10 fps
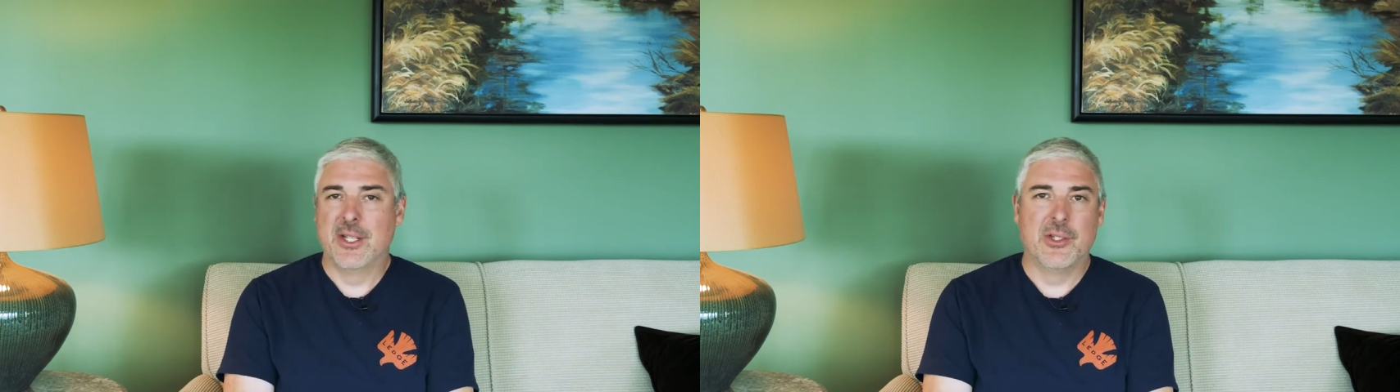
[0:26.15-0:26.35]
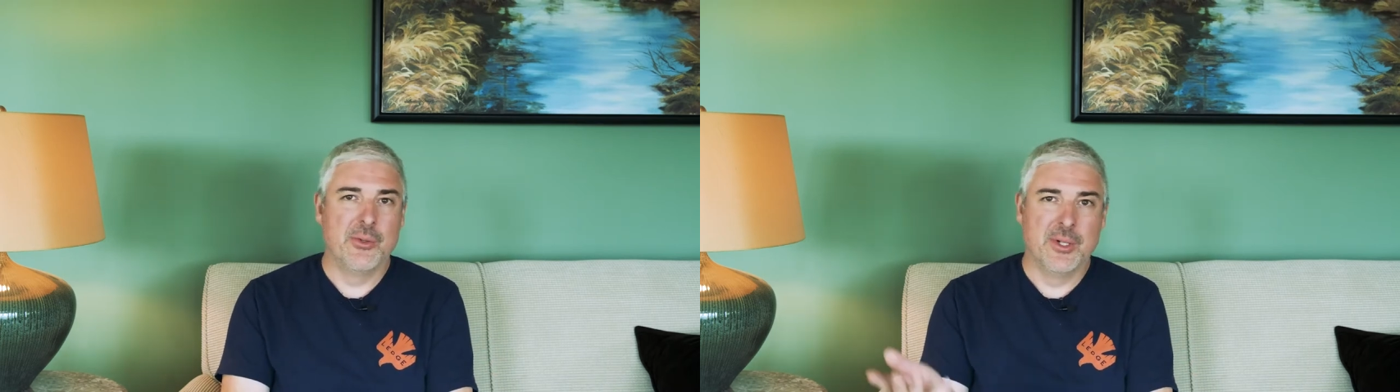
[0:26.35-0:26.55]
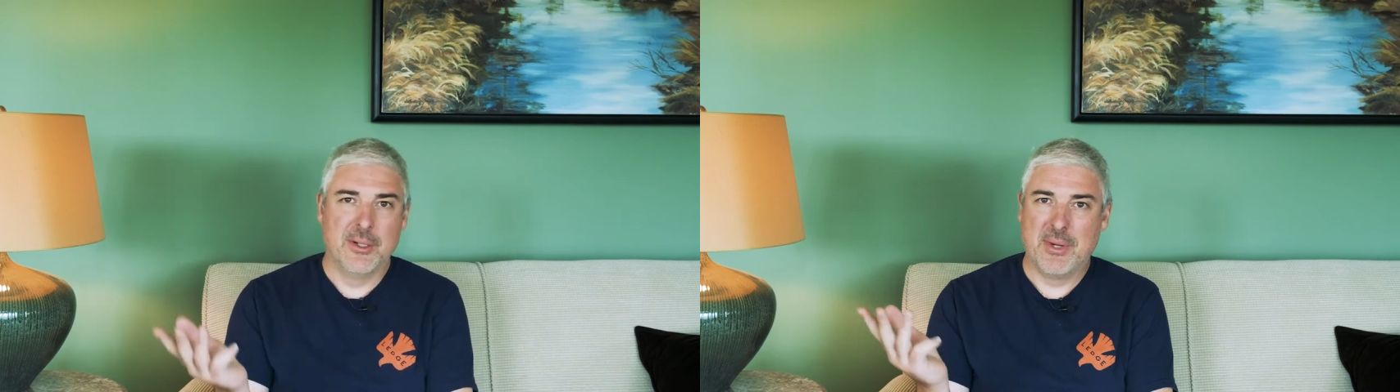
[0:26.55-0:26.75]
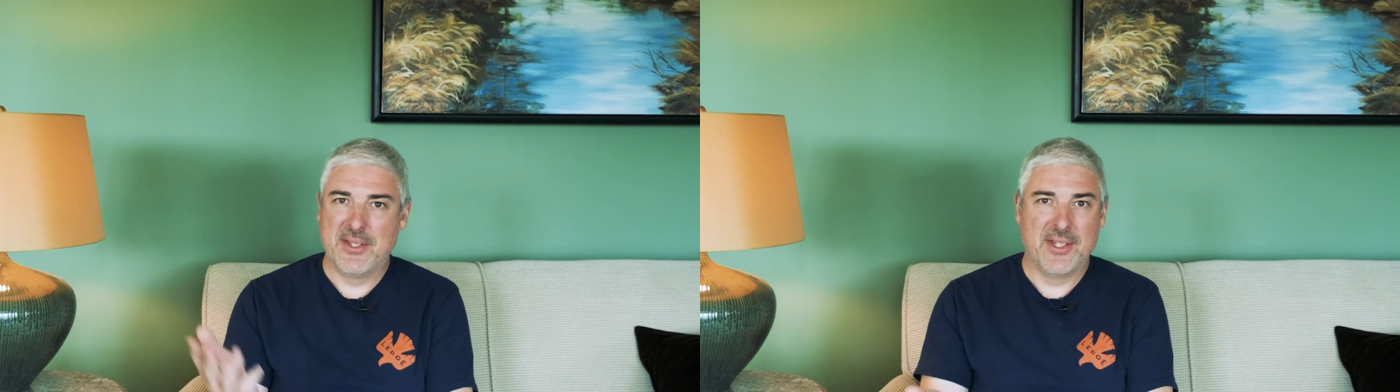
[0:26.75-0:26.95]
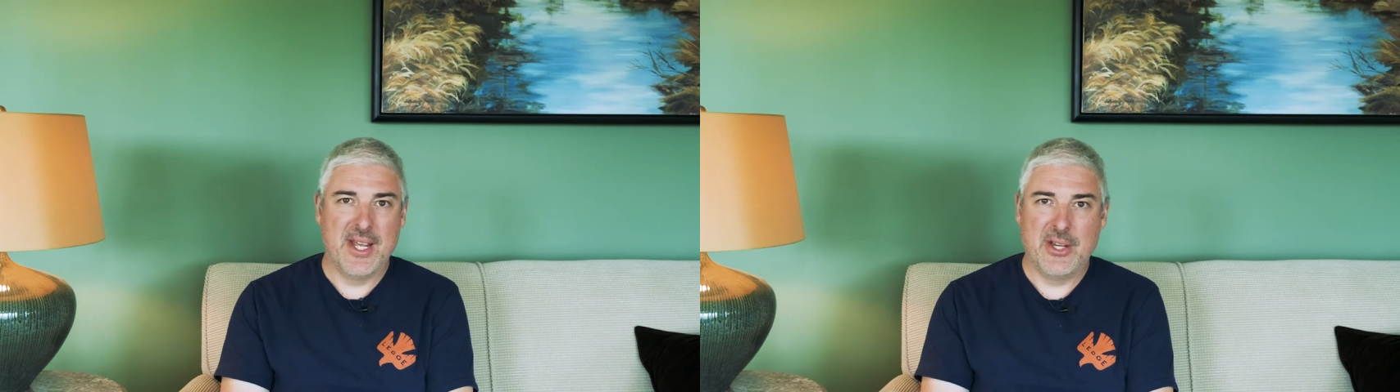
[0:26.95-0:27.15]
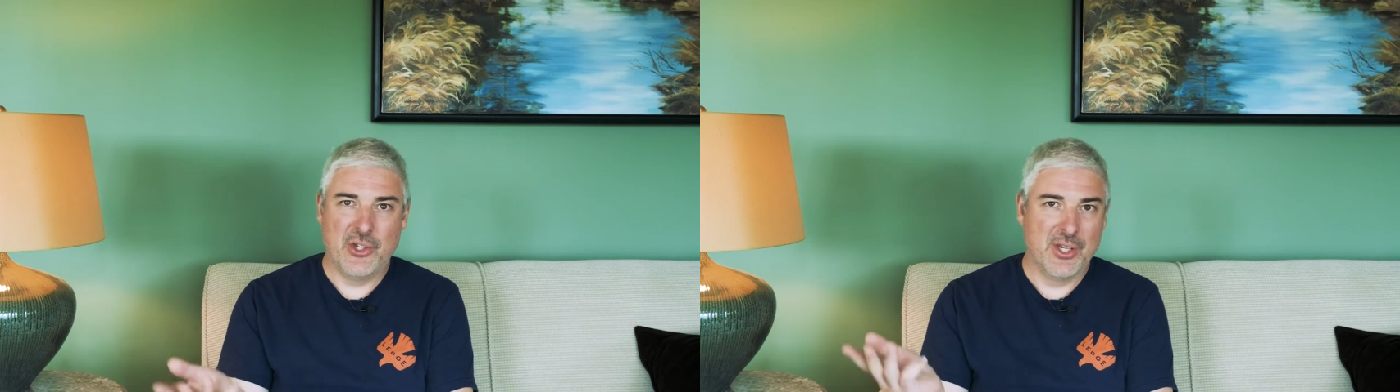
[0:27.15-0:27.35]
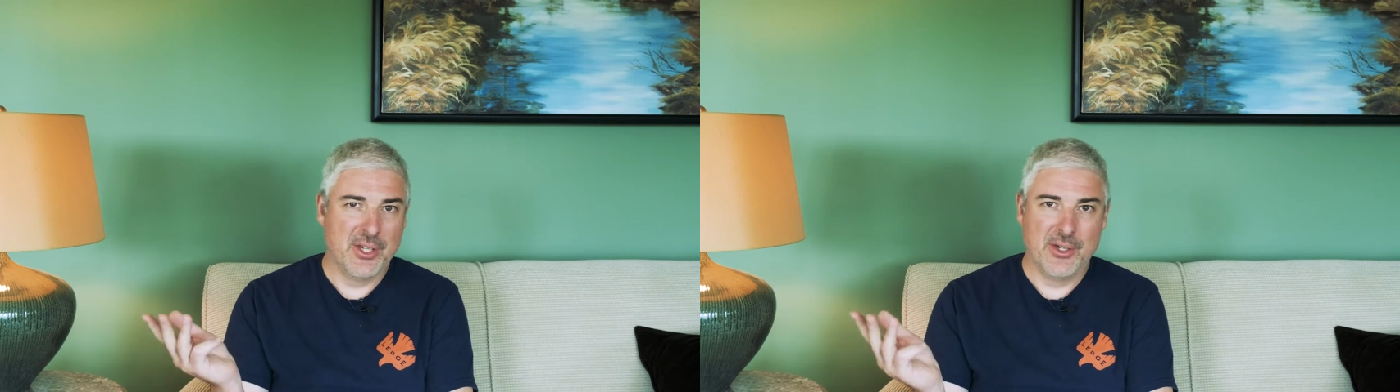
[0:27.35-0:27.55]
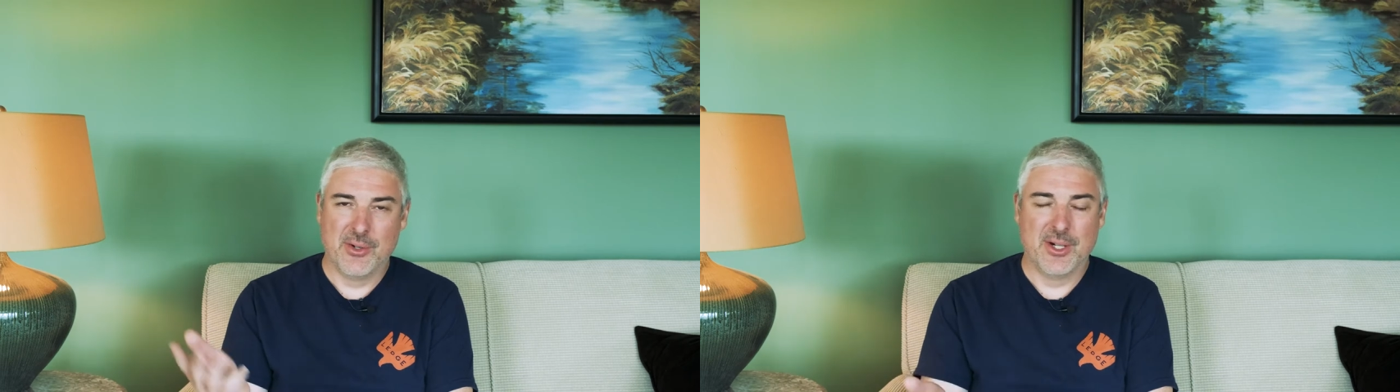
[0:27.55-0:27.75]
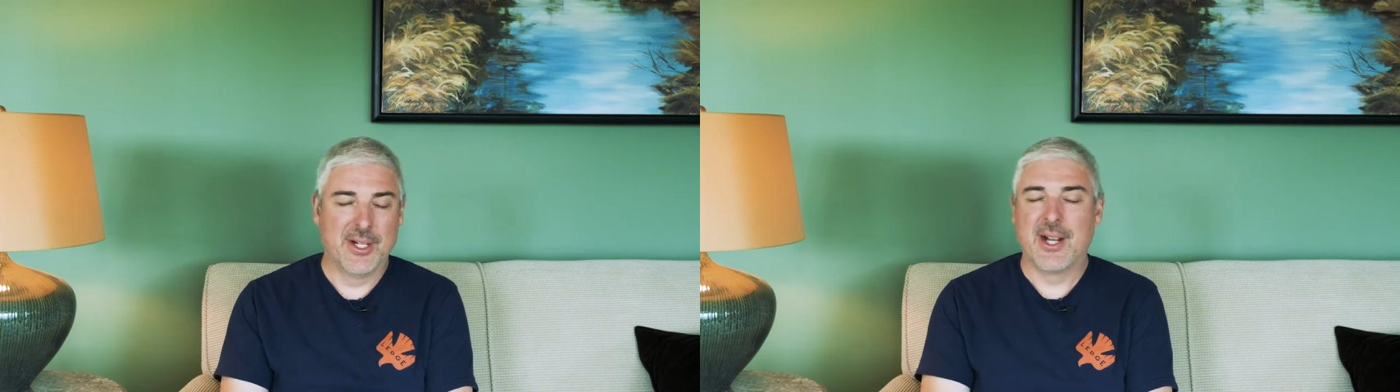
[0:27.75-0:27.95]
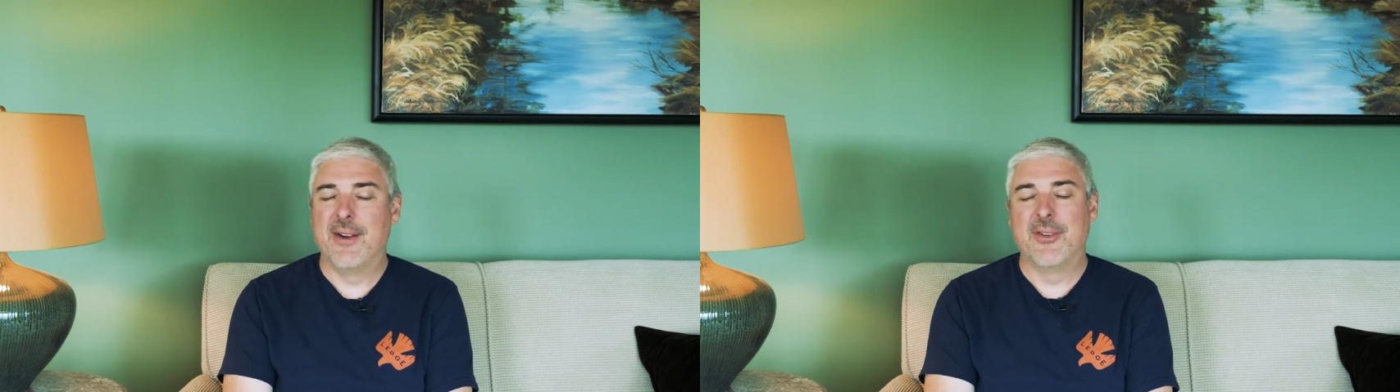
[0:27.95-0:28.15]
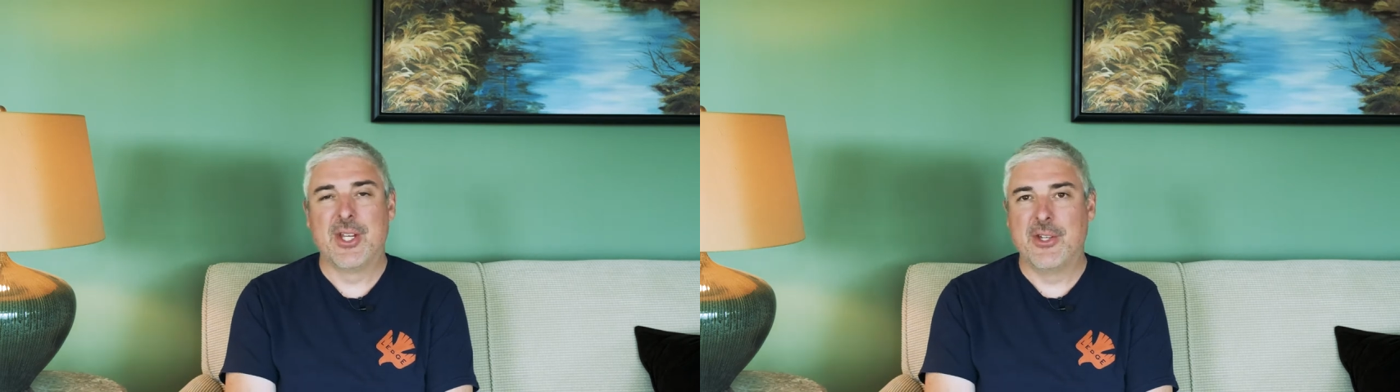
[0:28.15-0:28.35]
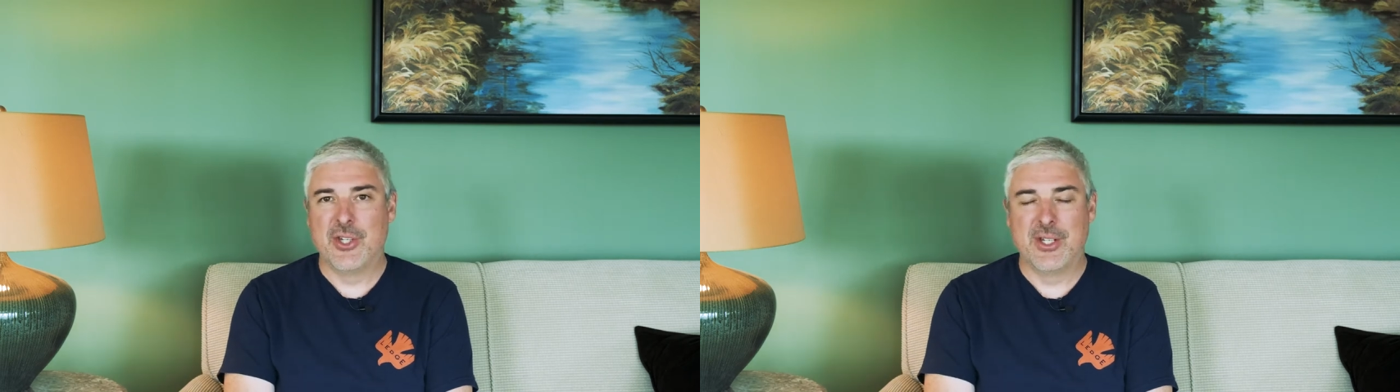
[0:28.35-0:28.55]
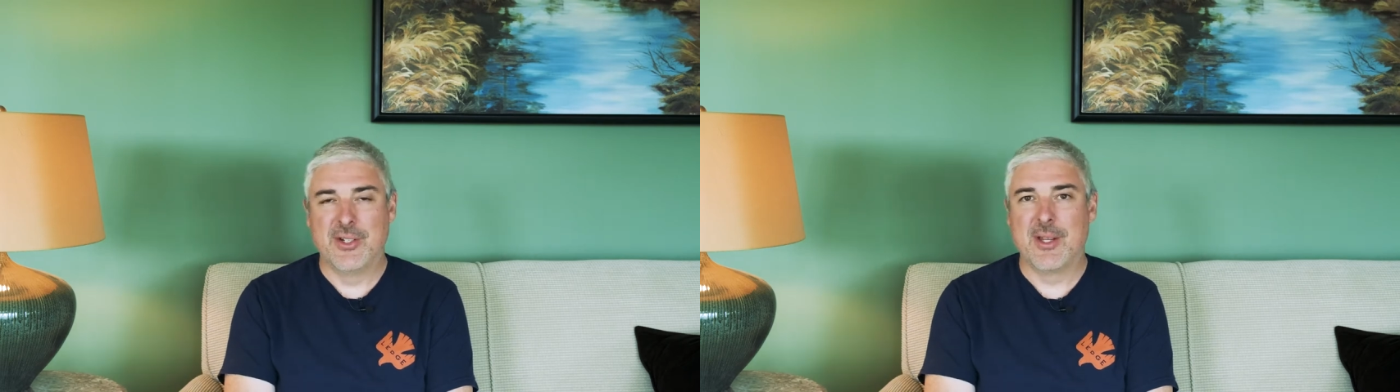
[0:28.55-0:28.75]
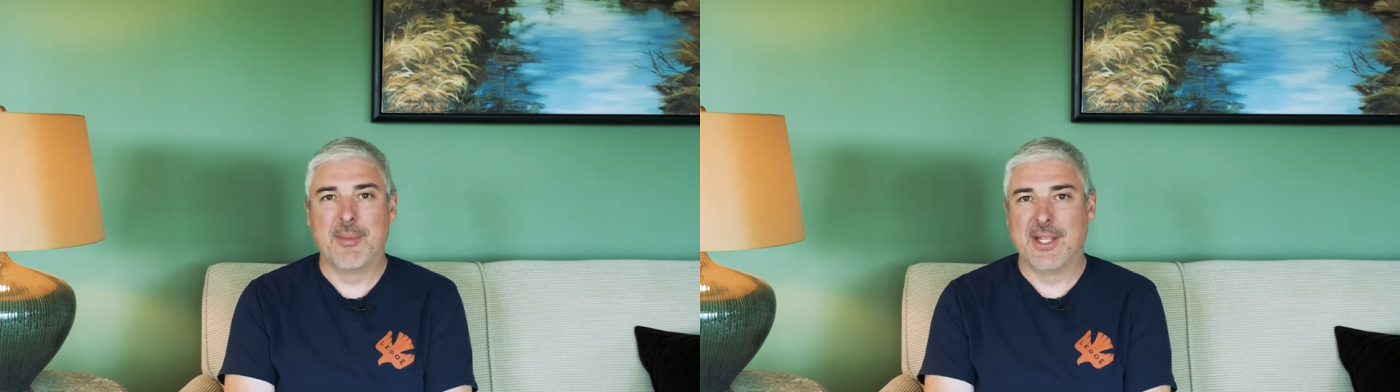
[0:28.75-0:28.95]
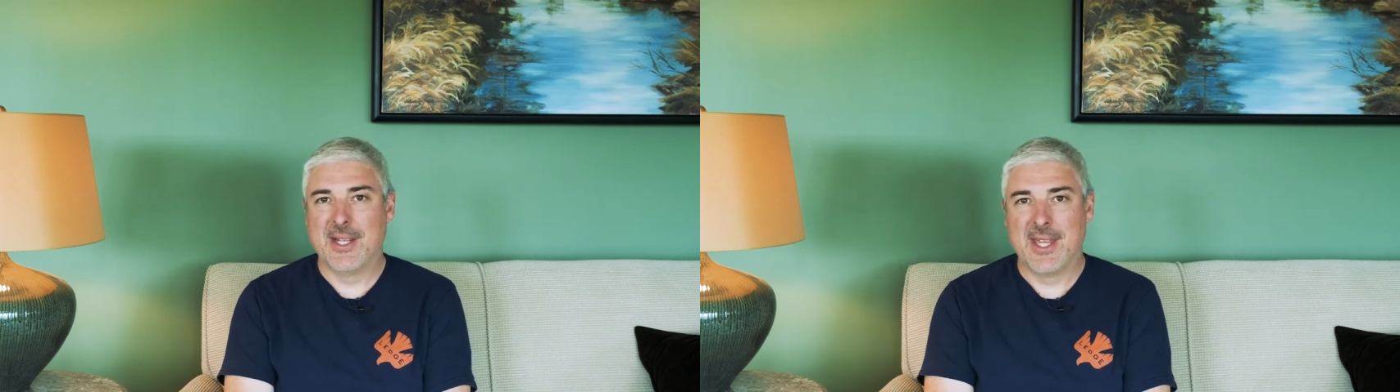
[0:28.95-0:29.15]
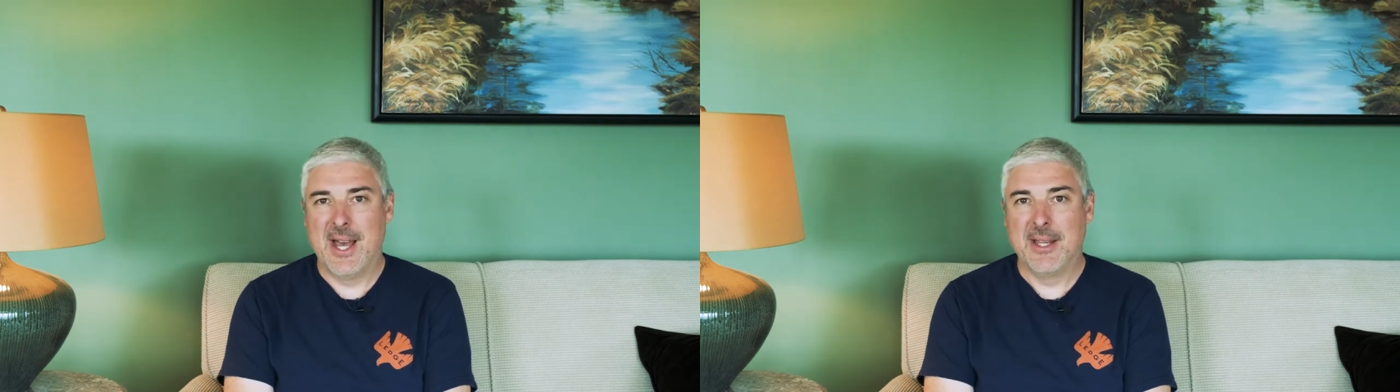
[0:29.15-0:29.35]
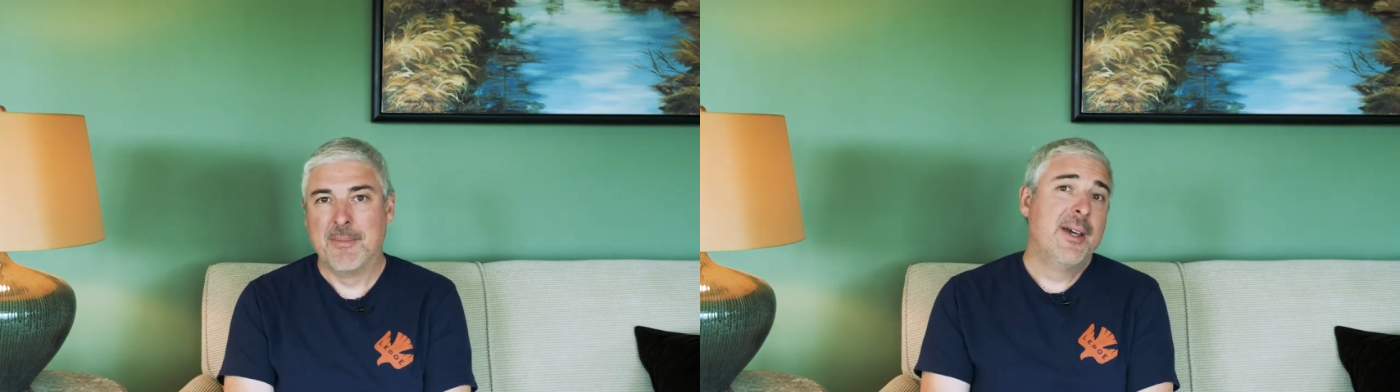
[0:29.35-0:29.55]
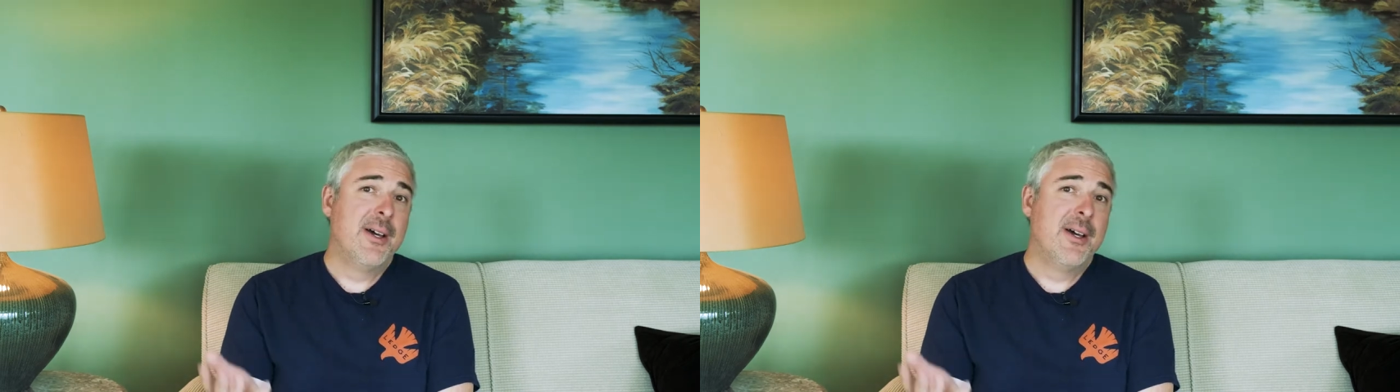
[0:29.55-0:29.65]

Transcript: into a presentation or a conversation or something like that.